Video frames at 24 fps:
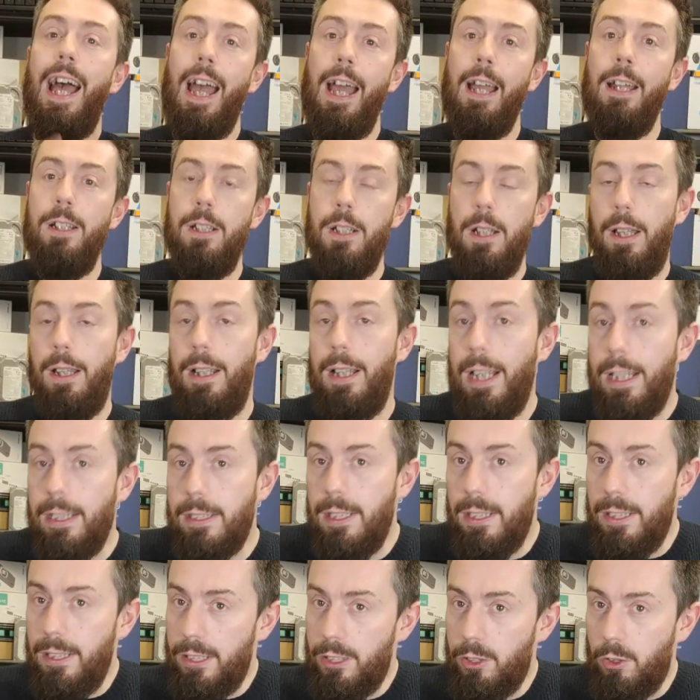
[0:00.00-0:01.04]
And
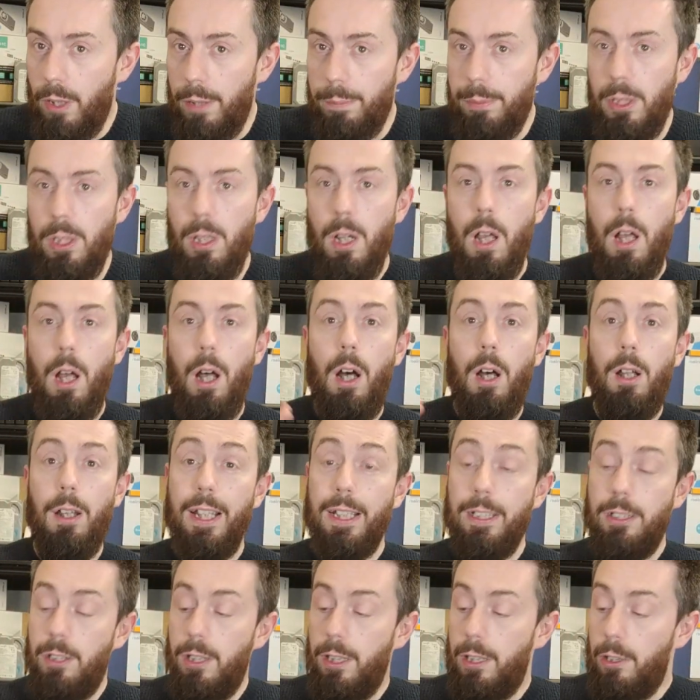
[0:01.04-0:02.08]
linked to the description are
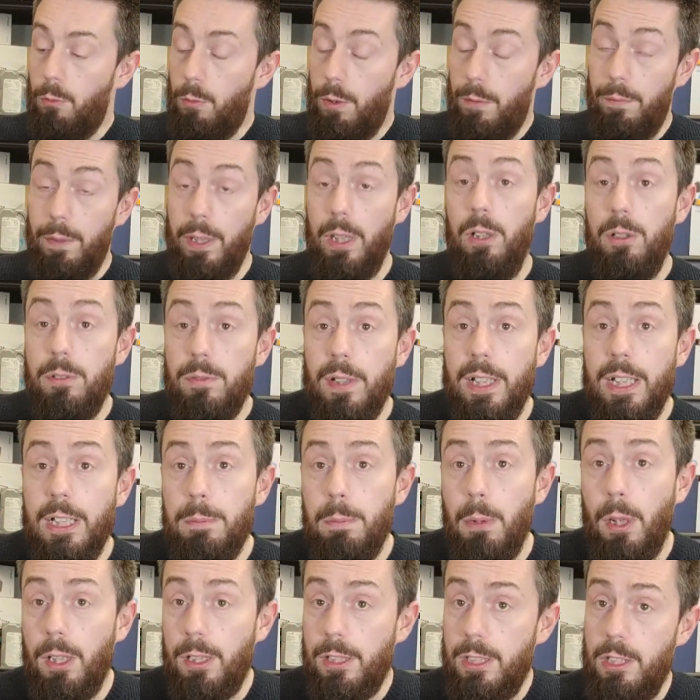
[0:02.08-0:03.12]
links to the reviews for
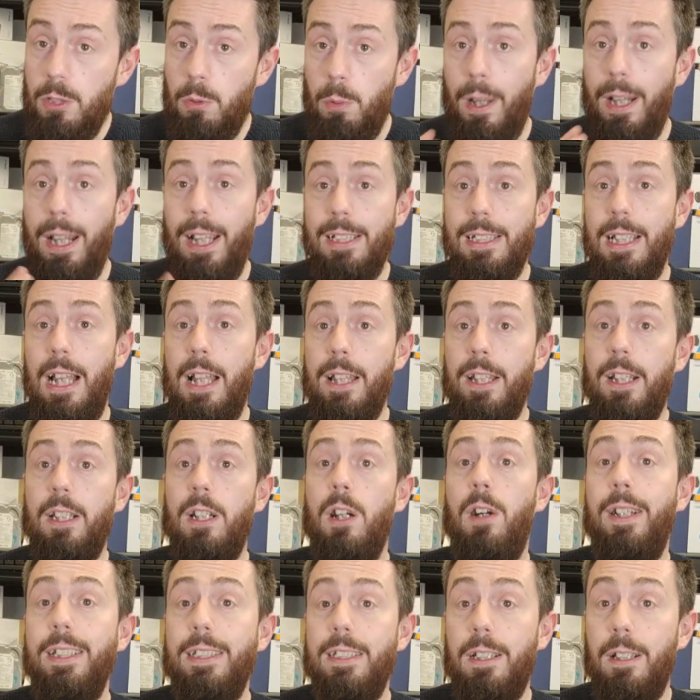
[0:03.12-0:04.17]
these products, as well as other
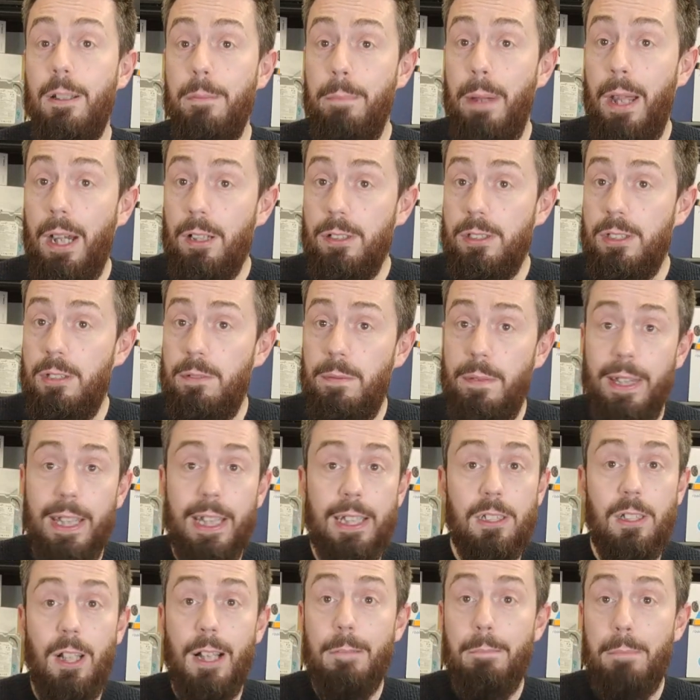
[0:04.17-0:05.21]
guides and comparisons for
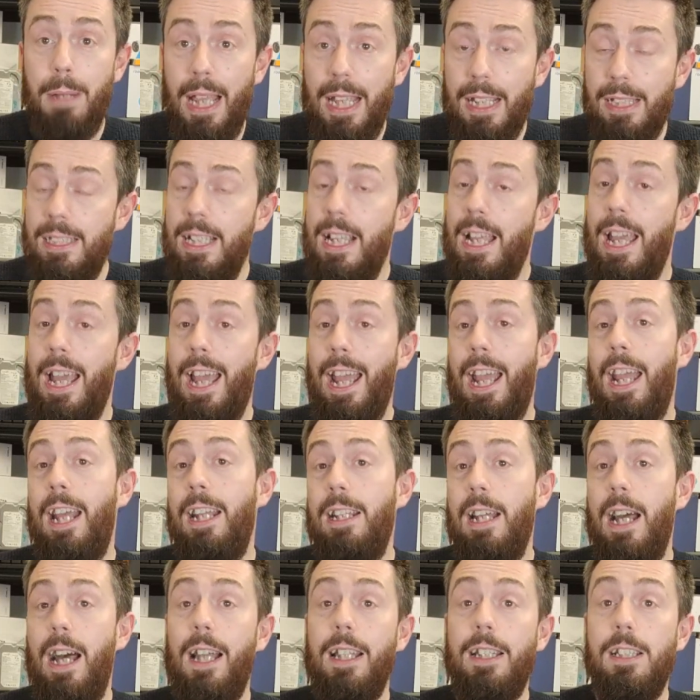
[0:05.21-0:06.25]
things like Plex
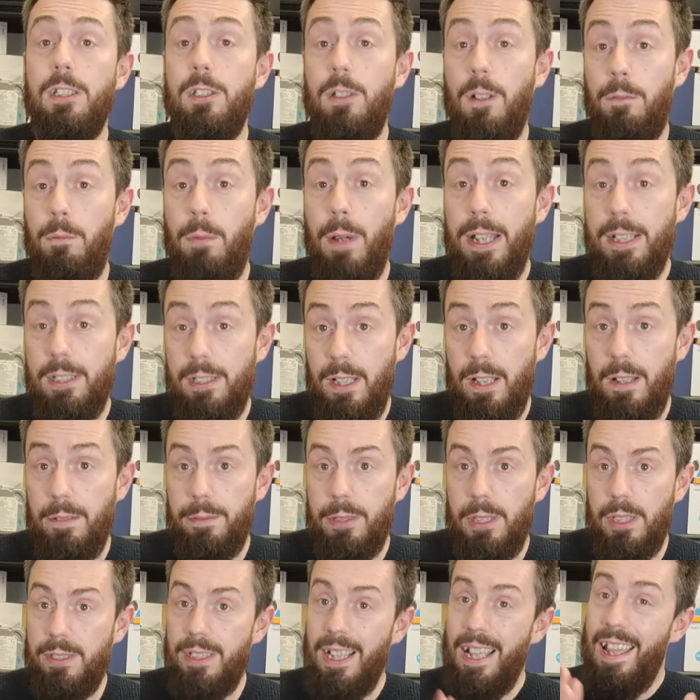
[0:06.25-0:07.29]
and other software
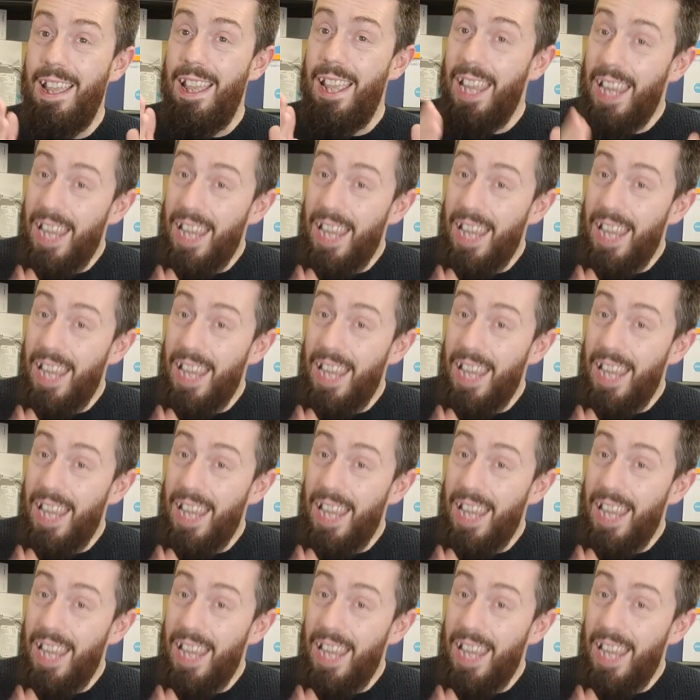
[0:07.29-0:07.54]
services.